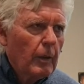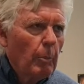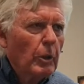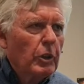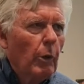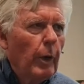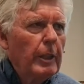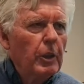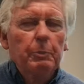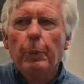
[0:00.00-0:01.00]
The most
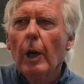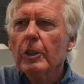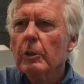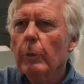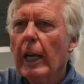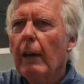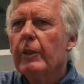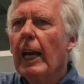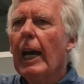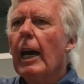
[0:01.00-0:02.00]
courageous person would
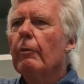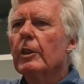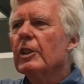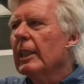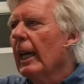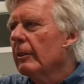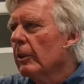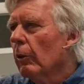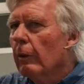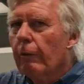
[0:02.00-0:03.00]
have to have the
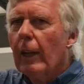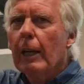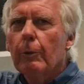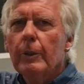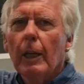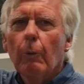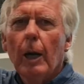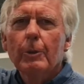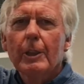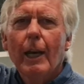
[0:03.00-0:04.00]
standard or the flag, wouldn't they?
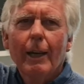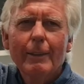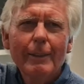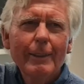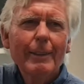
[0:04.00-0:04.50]
Why was that?